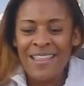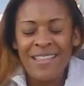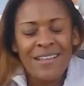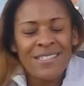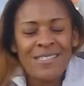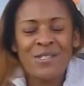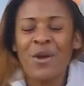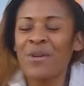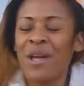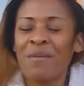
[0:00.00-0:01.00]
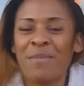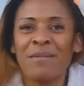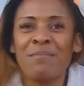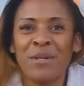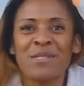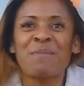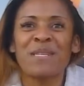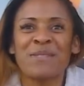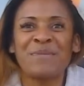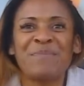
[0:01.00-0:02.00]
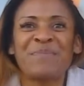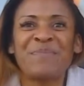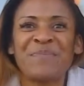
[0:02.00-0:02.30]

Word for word: and then just tone up and build some muscle